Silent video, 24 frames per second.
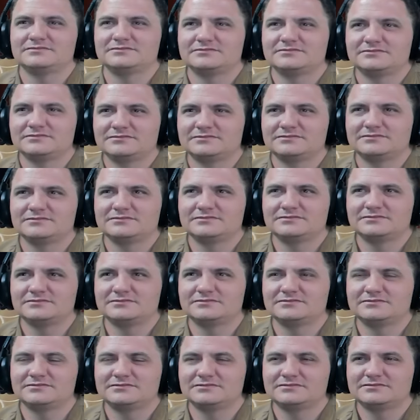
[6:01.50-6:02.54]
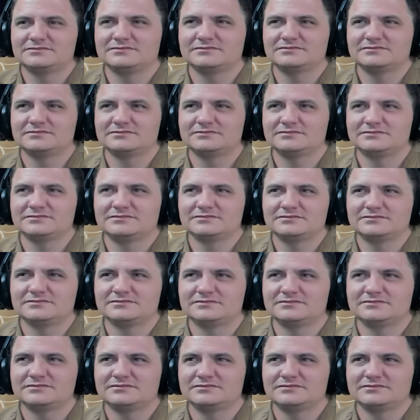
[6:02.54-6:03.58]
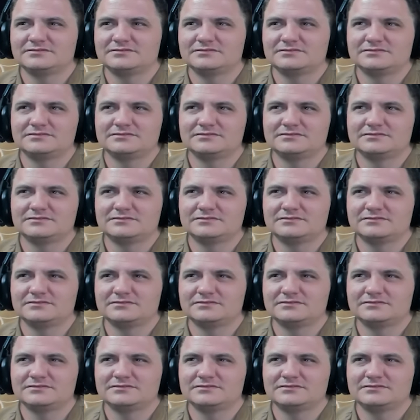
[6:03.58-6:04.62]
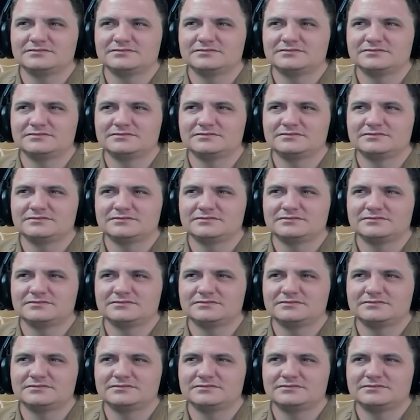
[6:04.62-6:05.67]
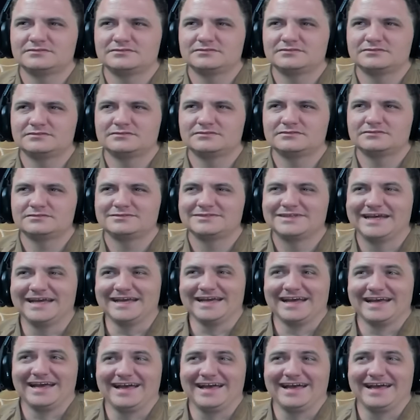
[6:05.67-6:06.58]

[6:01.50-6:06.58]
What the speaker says: This person isn't speaking.